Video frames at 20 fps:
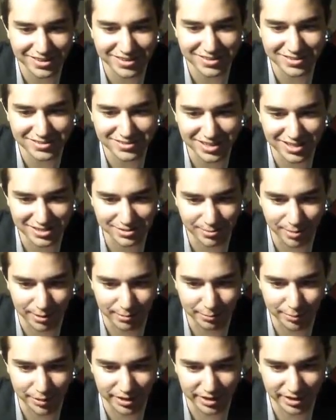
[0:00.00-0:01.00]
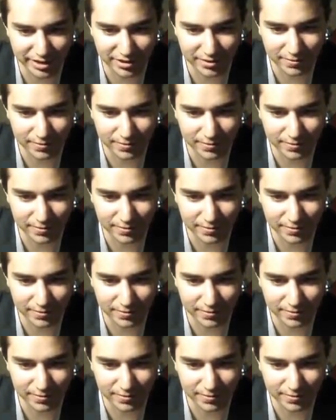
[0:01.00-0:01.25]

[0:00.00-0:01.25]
Size of my pinky.